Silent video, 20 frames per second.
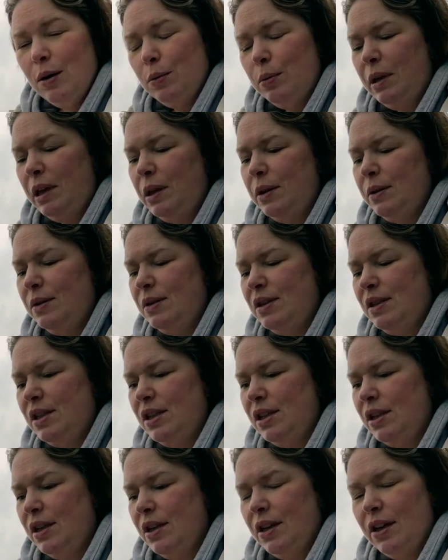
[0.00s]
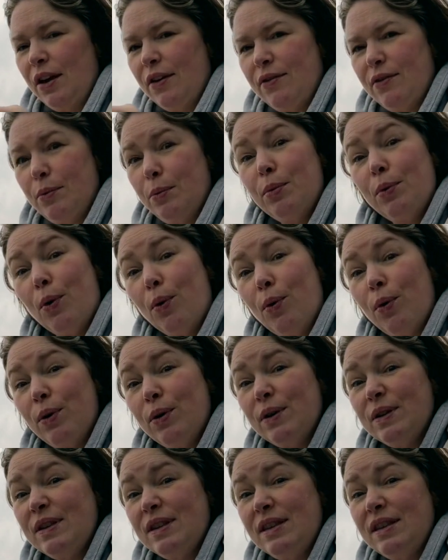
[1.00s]
we used to go for
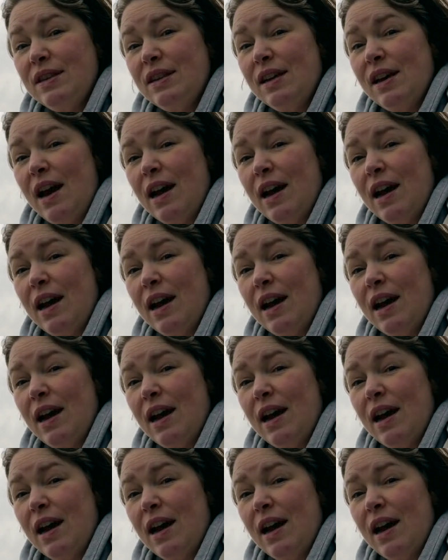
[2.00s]
walks